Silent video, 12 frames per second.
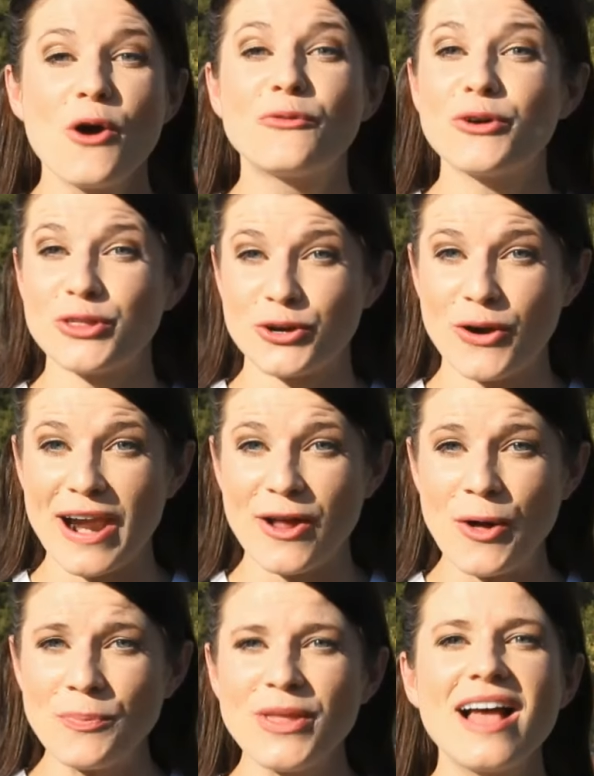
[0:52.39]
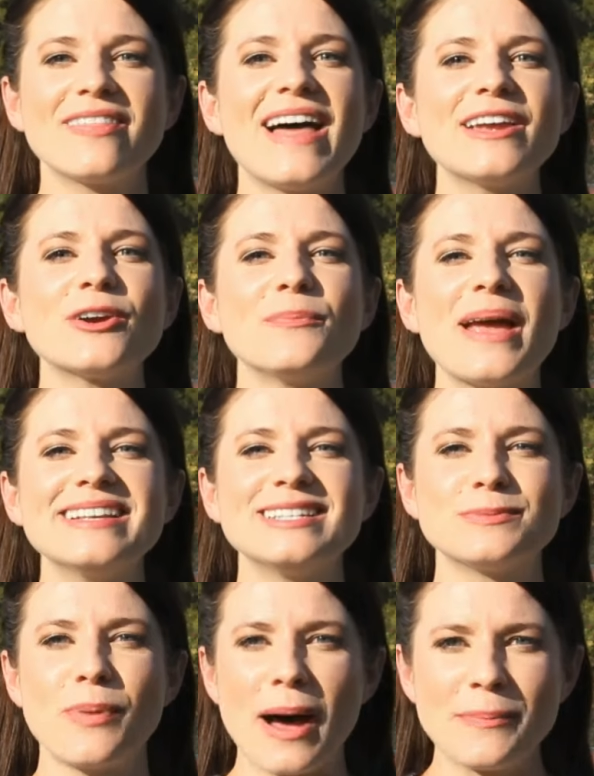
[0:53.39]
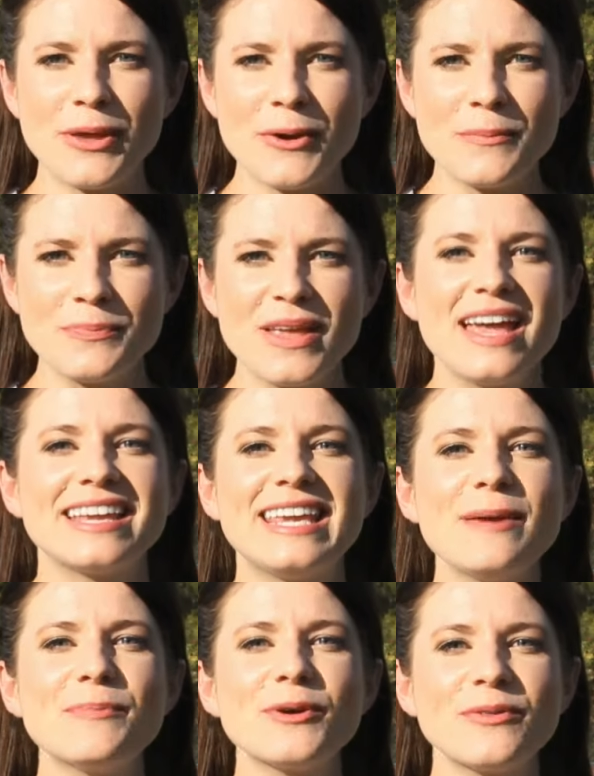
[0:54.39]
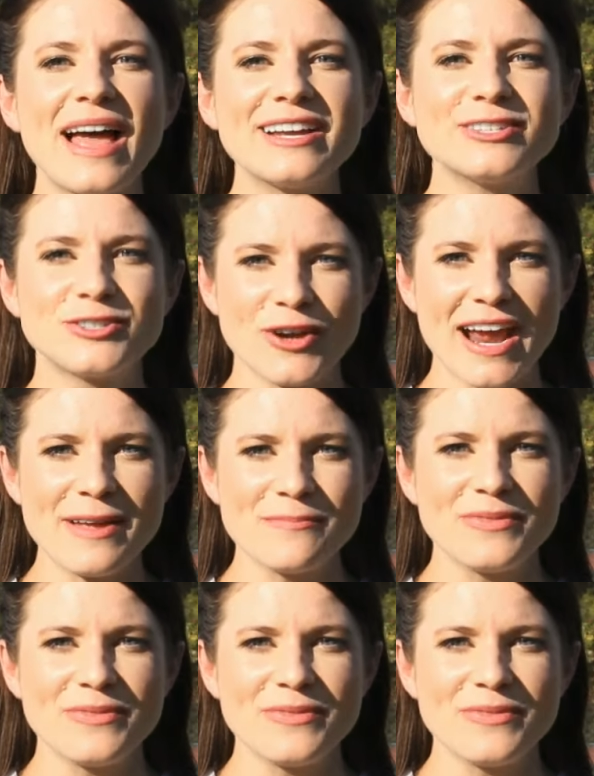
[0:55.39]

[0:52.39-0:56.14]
For the cradle, let your bases pop you, keep your legs straight,